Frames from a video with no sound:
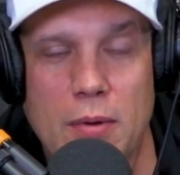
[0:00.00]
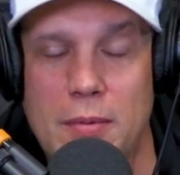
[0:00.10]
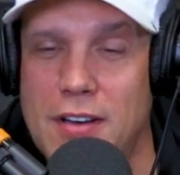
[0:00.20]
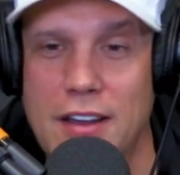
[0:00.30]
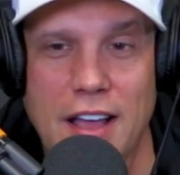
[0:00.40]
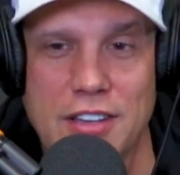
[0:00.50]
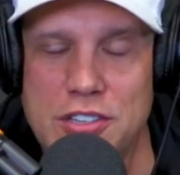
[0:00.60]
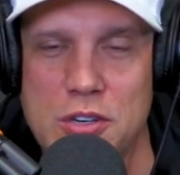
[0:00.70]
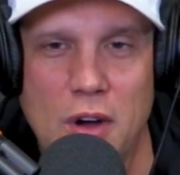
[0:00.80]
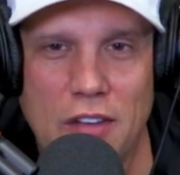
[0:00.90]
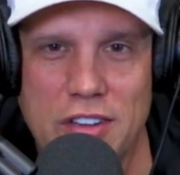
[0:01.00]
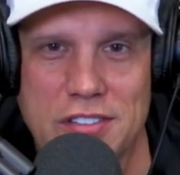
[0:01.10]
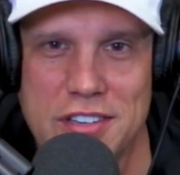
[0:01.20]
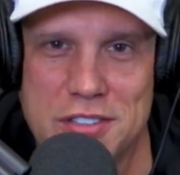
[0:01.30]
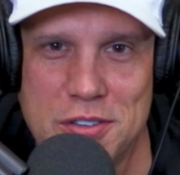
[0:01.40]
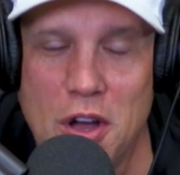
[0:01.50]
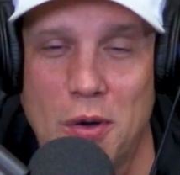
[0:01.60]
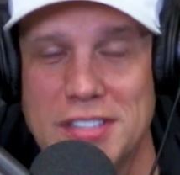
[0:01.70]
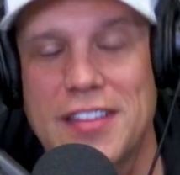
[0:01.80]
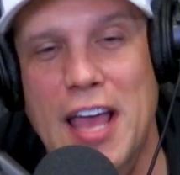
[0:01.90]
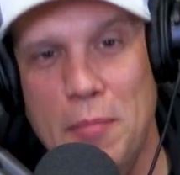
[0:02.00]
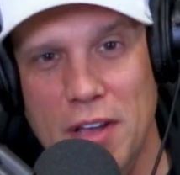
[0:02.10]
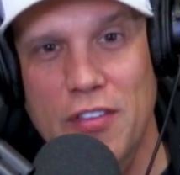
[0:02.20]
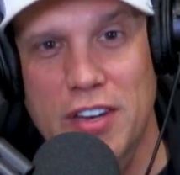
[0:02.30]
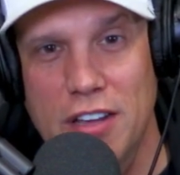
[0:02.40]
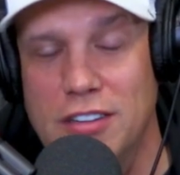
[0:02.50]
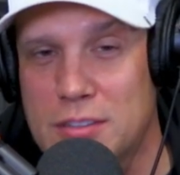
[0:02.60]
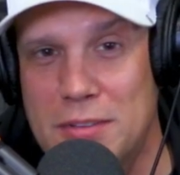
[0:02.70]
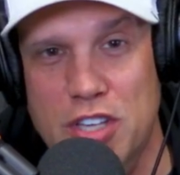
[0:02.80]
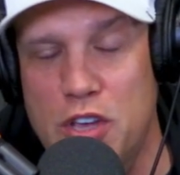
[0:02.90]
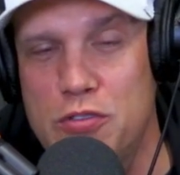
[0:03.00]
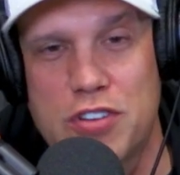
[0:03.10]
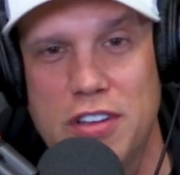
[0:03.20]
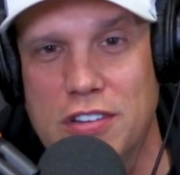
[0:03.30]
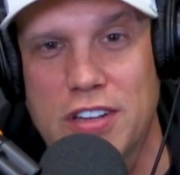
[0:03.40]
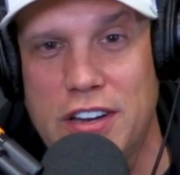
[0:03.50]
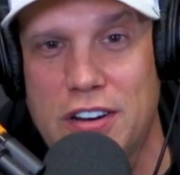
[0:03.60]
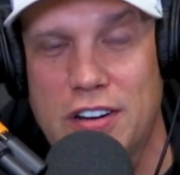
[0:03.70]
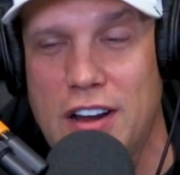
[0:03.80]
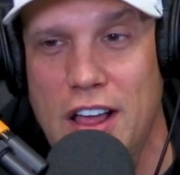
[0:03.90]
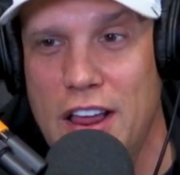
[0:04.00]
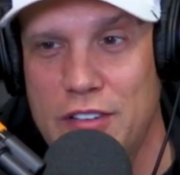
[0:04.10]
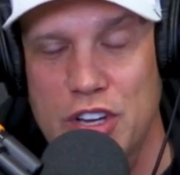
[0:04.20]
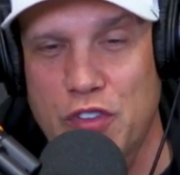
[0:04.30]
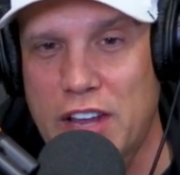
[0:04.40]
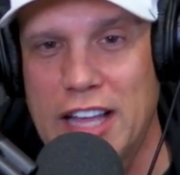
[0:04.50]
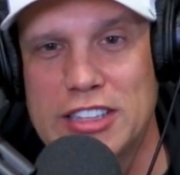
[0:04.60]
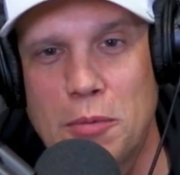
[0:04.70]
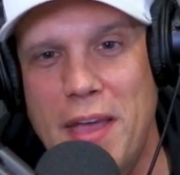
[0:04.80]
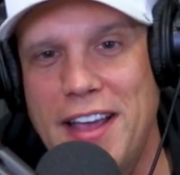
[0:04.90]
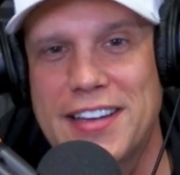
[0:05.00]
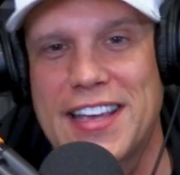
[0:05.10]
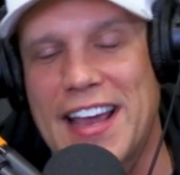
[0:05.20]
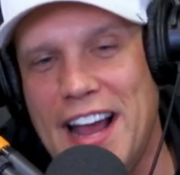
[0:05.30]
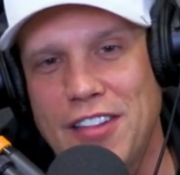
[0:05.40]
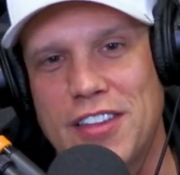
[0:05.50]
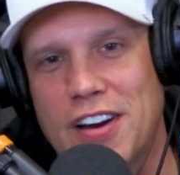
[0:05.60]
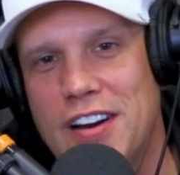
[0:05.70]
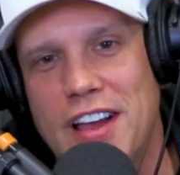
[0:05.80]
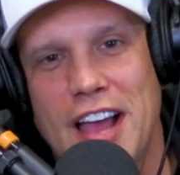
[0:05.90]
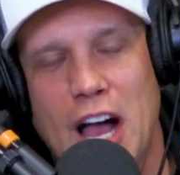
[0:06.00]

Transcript: I mean, a lot of guys do, obviously, as you know. Is it that big of a deal? I mean, it's a huge deal here just for kids to make it, to get out there.